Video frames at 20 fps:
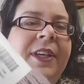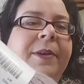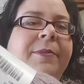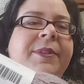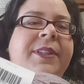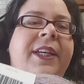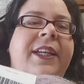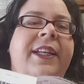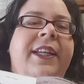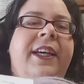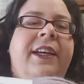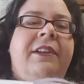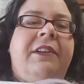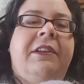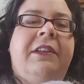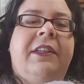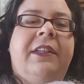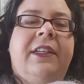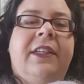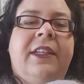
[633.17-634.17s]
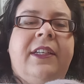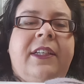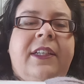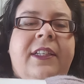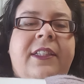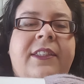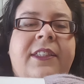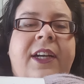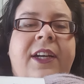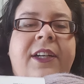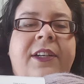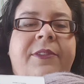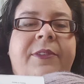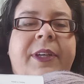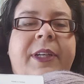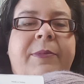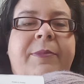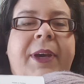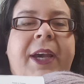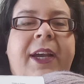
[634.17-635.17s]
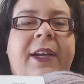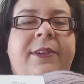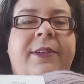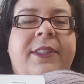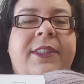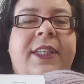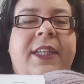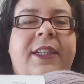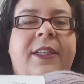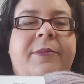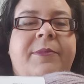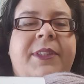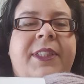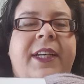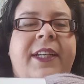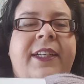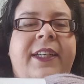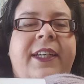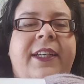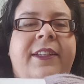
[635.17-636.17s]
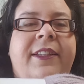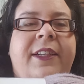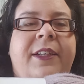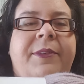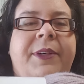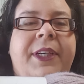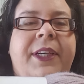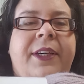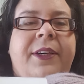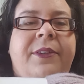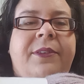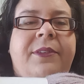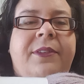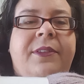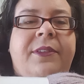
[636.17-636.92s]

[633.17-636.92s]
upside down. It's hard to read backwards and upside down. There we go.